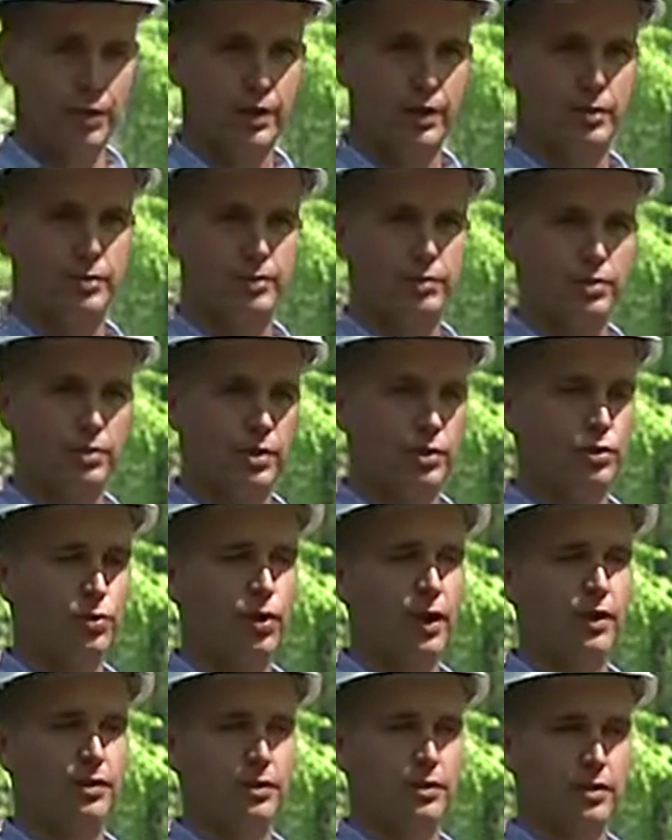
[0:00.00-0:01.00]

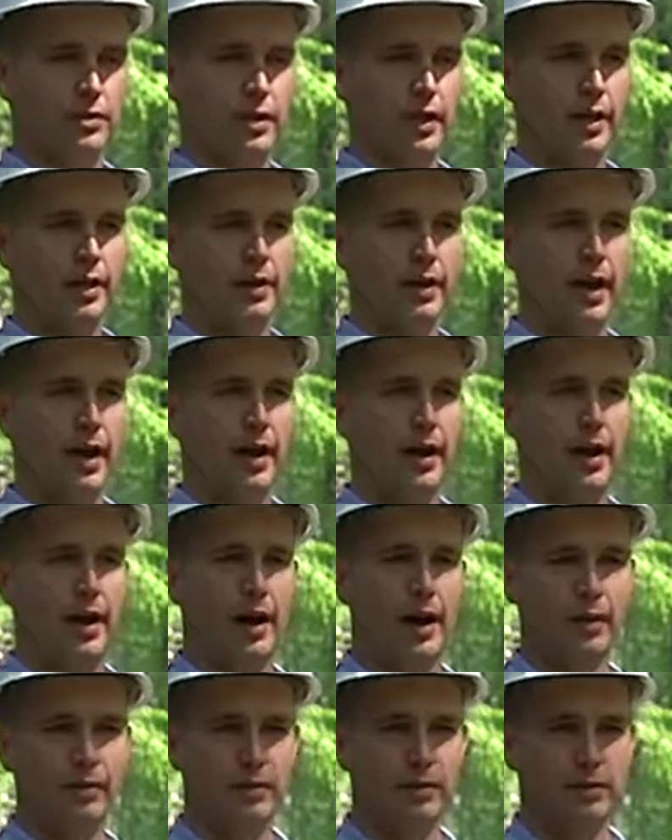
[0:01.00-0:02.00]
situations like that
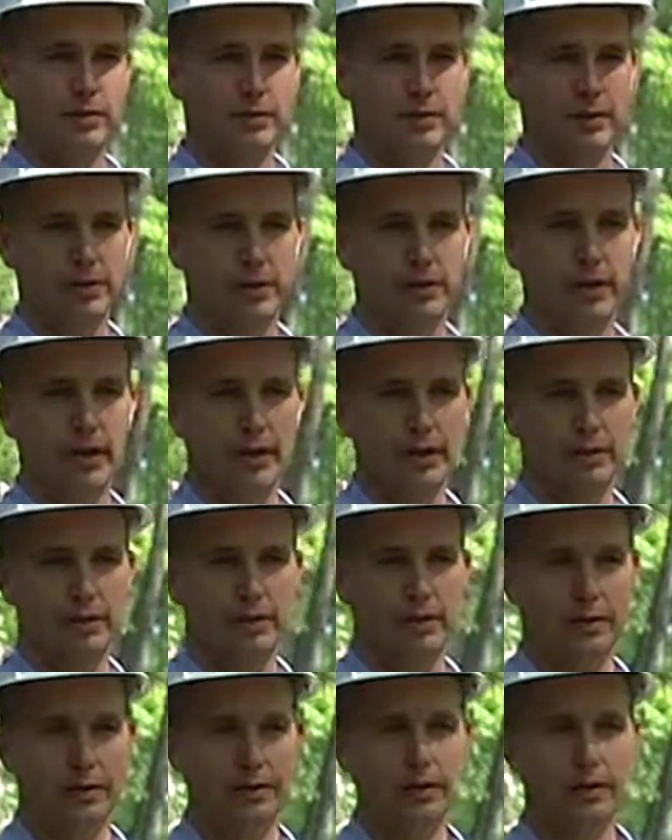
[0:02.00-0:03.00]
obviously affect
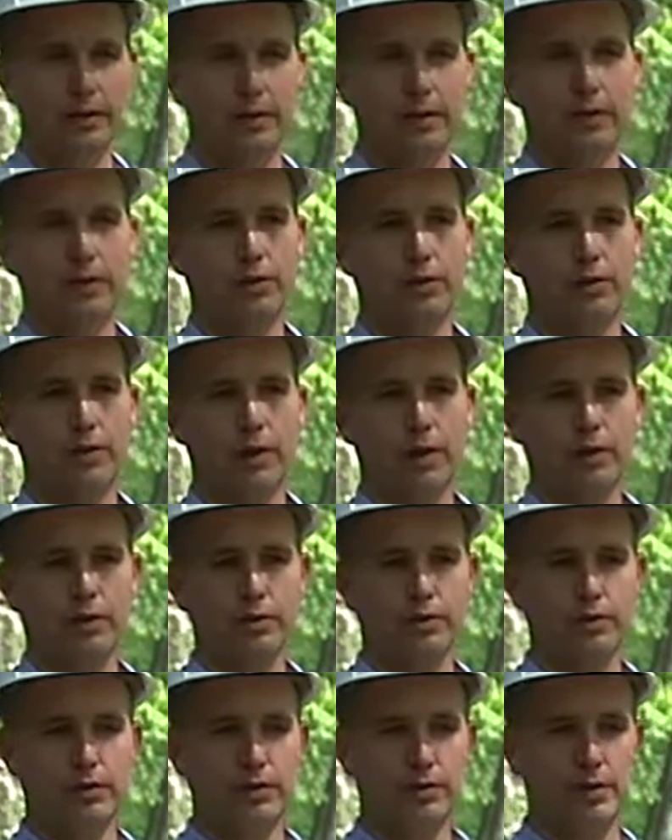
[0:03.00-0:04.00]
the
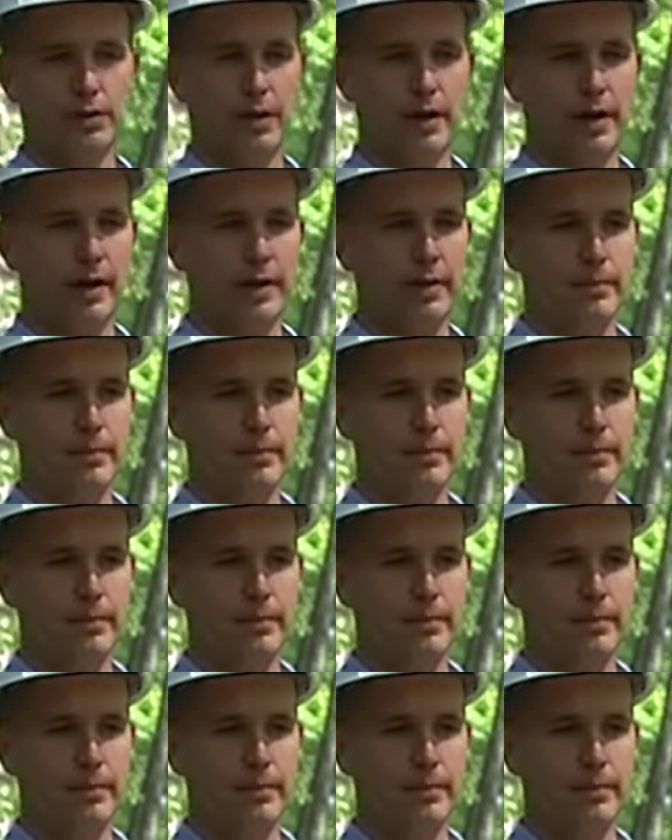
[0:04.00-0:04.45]
progress of the job.